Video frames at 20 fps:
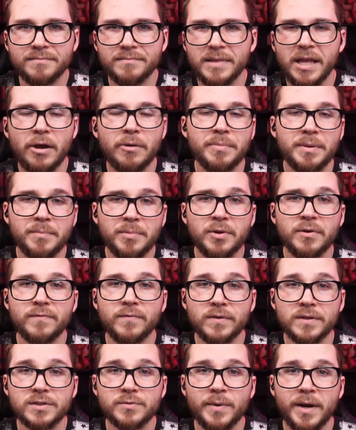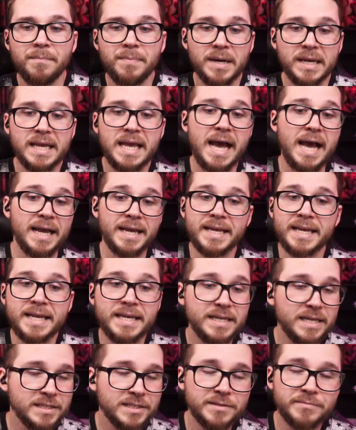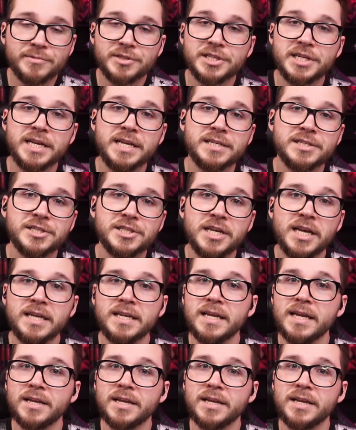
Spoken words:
That would be beautiful as well. But yeah, he does some cheat shit,